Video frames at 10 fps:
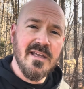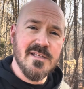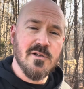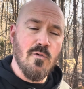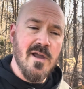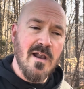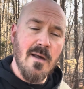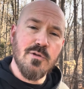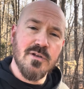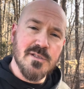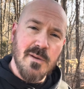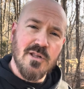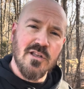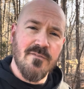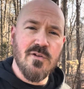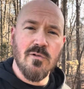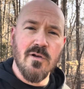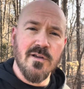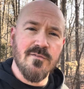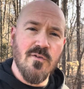is a great option, especially if you're
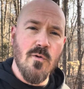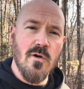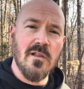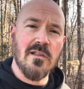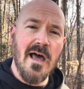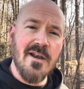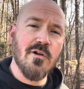looking for a lighter